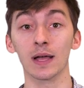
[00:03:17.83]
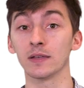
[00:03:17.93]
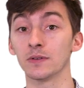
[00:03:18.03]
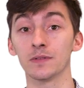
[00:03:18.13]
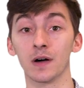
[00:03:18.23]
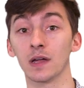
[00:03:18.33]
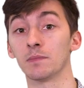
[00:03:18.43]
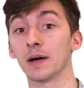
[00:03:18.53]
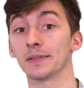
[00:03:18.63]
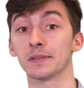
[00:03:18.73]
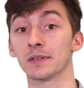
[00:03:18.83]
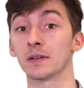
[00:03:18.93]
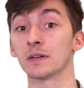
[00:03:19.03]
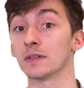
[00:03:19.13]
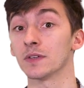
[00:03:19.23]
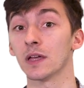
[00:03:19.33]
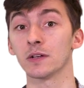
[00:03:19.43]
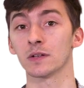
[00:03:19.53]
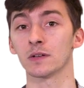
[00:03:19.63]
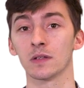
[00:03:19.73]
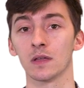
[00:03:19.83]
and you divide by the standard deviation.